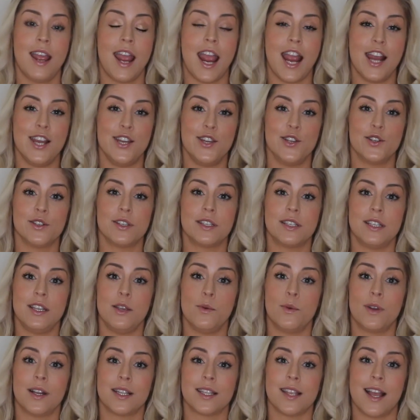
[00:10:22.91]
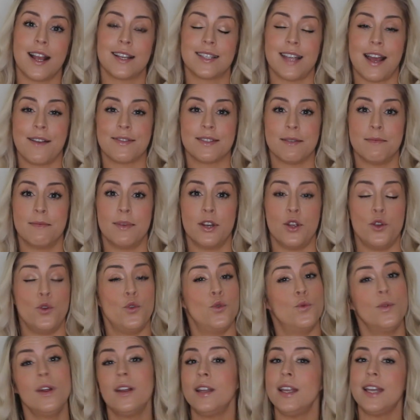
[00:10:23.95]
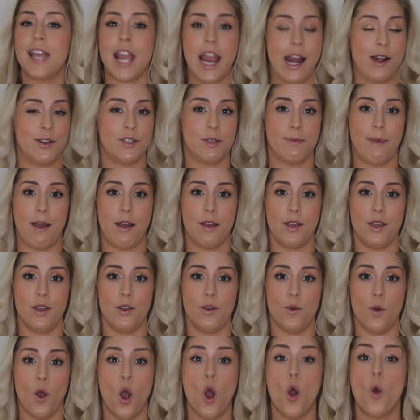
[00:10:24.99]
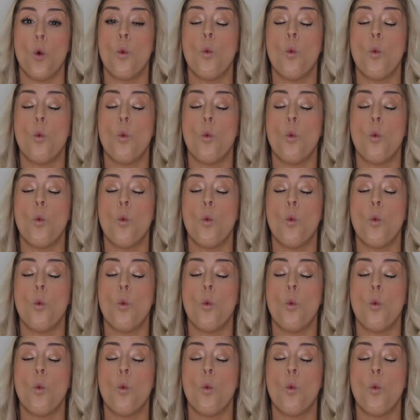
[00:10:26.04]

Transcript: and you'll see what it's like to have somebody who really cares about you,